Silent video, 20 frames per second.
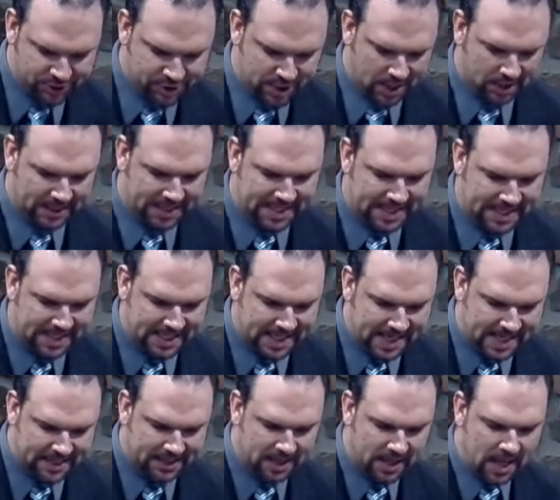shall he
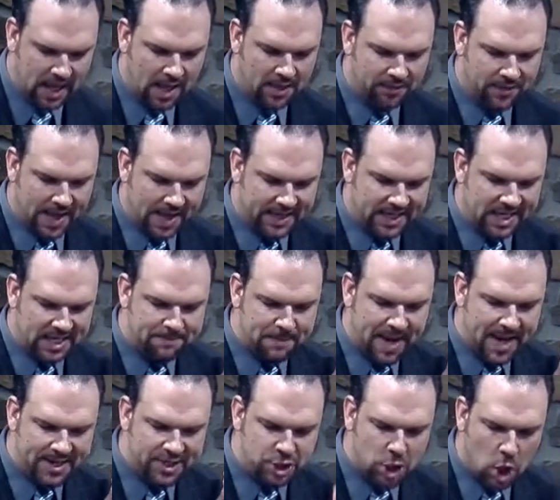eat, that he
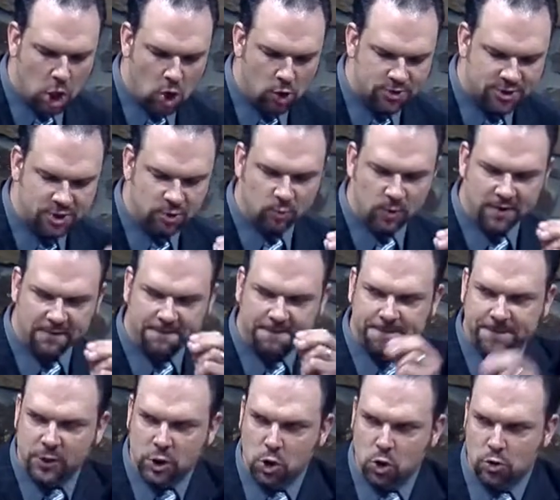may know to
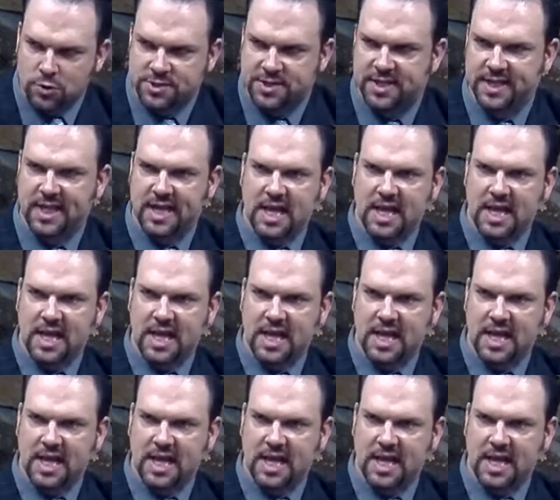refuse the